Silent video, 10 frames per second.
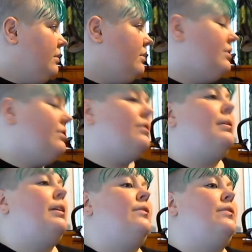oh, they're all the
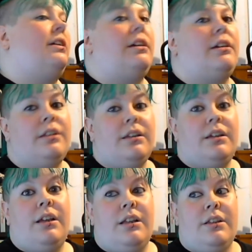way over there.
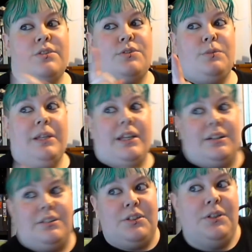Zooming out.